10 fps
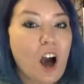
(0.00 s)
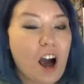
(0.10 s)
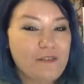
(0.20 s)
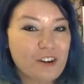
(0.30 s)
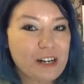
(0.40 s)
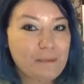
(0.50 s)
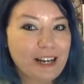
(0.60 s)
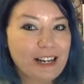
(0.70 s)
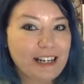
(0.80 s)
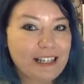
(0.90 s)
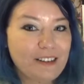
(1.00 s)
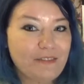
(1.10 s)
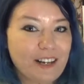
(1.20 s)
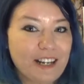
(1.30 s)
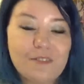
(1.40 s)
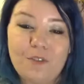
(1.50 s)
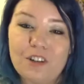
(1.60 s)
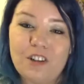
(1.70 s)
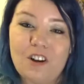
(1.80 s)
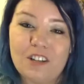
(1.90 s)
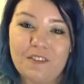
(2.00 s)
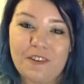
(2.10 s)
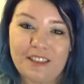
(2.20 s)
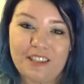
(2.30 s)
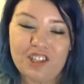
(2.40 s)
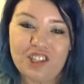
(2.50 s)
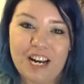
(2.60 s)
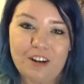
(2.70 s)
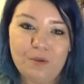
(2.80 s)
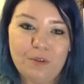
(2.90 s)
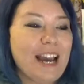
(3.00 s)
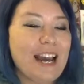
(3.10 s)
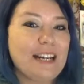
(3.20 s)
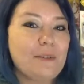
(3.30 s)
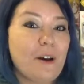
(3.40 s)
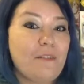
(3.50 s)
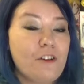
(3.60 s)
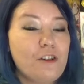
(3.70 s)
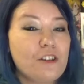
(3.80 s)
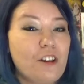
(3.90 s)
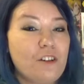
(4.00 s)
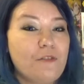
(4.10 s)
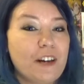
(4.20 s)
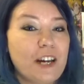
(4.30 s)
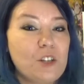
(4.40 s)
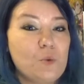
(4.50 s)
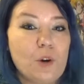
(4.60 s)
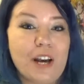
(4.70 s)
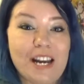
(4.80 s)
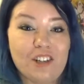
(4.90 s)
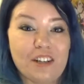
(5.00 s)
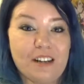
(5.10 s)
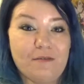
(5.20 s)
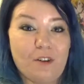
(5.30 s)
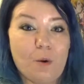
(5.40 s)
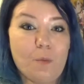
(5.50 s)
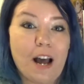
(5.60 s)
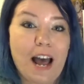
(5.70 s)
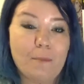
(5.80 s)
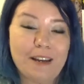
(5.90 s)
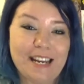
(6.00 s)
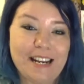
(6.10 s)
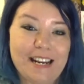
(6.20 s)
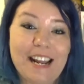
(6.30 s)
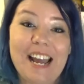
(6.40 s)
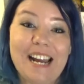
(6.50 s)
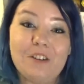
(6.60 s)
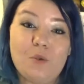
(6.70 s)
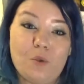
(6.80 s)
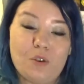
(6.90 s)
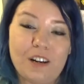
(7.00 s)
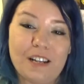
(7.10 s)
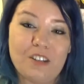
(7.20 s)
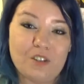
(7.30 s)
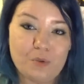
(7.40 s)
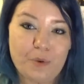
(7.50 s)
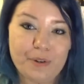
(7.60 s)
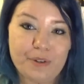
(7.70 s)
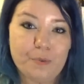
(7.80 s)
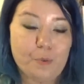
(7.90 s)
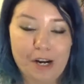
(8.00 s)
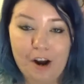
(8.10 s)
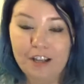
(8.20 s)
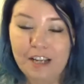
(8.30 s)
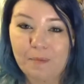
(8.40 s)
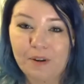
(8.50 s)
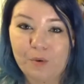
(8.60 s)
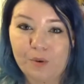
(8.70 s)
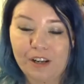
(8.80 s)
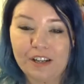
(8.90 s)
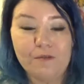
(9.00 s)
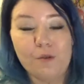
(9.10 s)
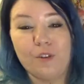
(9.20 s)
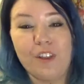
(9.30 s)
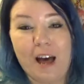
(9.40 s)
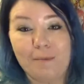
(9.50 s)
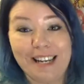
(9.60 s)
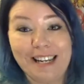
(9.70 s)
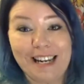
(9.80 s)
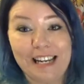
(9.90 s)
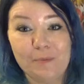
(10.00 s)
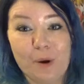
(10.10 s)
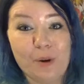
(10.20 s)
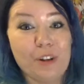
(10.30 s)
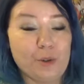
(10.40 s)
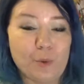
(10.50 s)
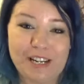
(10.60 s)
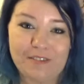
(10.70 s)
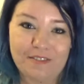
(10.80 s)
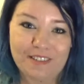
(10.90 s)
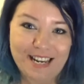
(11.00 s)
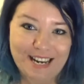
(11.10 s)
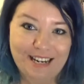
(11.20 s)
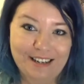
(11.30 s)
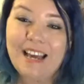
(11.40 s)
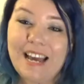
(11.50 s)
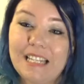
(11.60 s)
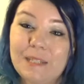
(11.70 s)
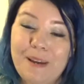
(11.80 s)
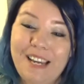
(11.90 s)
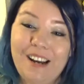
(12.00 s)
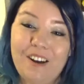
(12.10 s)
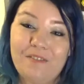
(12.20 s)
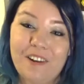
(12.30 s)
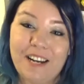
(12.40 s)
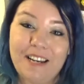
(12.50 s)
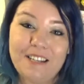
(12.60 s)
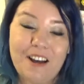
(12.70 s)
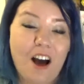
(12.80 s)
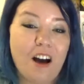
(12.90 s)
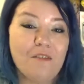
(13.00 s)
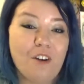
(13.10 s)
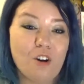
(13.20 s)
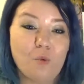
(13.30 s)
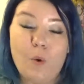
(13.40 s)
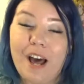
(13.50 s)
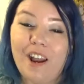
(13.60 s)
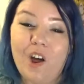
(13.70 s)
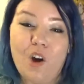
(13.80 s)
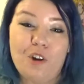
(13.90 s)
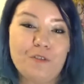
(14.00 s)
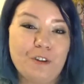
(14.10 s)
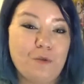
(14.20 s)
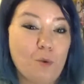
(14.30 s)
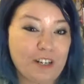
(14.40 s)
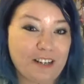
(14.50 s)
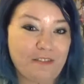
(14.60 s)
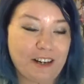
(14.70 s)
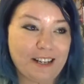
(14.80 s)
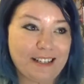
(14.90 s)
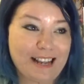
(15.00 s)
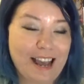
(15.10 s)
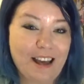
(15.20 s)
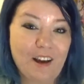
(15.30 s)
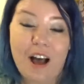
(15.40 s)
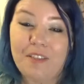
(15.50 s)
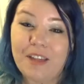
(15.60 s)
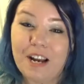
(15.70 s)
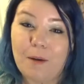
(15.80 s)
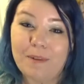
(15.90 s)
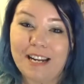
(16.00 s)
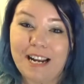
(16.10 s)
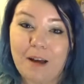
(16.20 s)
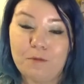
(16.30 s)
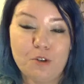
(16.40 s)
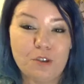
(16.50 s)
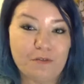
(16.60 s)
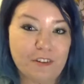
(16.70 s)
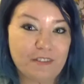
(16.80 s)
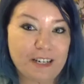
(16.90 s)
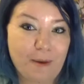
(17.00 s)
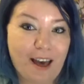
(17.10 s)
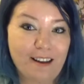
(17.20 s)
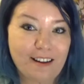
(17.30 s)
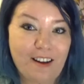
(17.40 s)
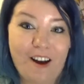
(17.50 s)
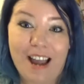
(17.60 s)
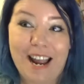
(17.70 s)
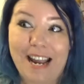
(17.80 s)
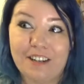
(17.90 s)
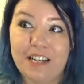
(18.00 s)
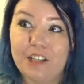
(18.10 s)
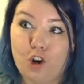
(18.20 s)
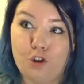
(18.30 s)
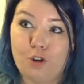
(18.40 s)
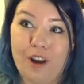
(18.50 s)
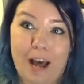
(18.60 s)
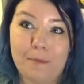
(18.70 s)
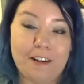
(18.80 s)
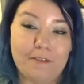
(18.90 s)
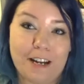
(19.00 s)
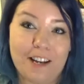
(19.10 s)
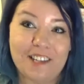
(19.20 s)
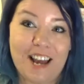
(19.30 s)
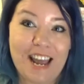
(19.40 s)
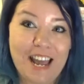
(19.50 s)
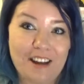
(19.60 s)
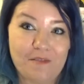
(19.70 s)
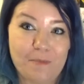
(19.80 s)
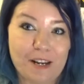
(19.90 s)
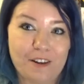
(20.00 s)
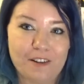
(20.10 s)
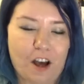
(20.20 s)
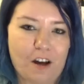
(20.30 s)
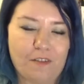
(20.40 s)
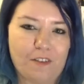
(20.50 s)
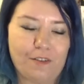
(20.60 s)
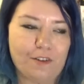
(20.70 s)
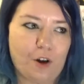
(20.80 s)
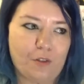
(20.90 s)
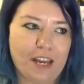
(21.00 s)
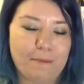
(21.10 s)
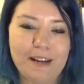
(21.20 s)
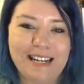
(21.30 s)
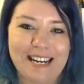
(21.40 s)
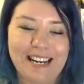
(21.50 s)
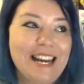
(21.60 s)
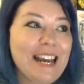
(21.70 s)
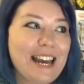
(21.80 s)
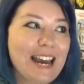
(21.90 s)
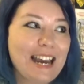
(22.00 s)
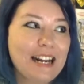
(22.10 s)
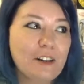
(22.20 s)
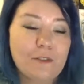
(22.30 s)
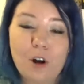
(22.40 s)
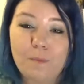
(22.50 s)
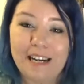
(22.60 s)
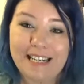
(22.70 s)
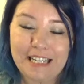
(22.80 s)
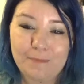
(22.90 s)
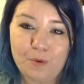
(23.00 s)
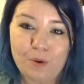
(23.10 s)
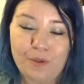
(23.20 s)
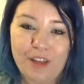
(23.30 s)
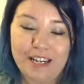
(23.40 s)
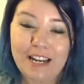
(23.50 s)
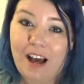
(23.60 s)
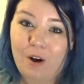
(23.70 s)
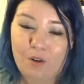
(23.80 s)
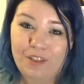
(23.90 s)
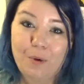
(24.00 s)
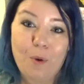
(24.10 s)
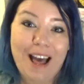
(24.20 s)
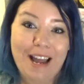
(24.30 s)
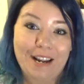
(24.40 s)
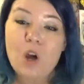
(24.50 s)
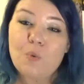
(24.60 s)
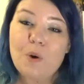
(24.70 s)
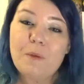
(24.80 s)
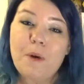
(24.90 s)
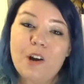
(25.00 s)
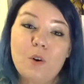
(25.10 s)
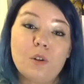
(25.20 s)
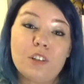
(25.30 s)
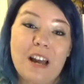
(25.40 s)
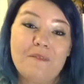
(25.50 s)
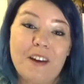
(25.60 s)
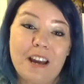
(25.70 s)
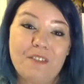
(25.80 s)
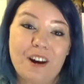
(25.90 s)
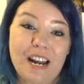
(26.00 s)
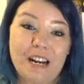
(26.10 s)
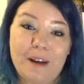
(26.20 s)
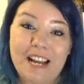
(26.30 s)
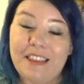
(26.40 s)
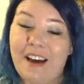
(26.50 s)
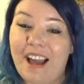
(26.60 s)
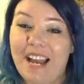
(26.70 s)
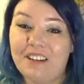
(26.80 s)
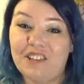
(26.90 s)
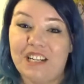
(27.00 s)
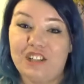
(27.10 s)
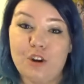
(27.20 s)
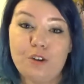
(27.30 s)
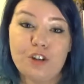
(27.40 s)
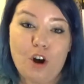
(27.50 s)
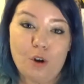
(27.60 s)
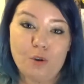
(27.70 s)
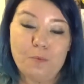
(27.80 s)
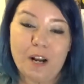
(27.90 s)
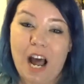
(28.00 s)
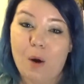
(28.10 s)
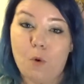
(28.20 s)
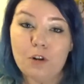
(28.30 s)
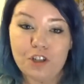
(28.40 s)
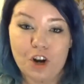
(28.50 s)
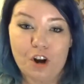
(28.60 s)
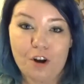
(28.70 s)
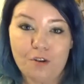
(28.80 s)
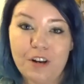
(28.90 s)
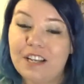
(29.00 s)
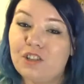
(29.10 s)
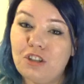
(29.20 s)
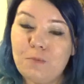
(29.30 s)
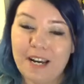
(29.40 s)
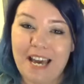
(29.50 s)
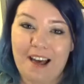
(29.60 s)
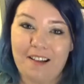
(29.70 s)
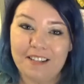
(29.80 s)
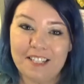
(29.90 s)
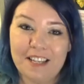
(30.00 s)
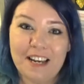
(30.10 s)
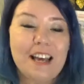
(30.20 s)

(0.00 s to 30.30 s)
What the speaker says: I've only been collecting figures for as long as I've had this channel, and my first lot of figures were actually from Armageddon and Auckland stores when I was up in Auckland for the Armageddon Expo in 2015. And speaking of figures, I've got well over 40 figures now. I think I'm getting up to the 50 mark. I actually don't know how many figures I have because I've got that many, and I've got plenty more that are on their way. One of my all-time favourite anime that I actually don't own but I want to own is Supergirls.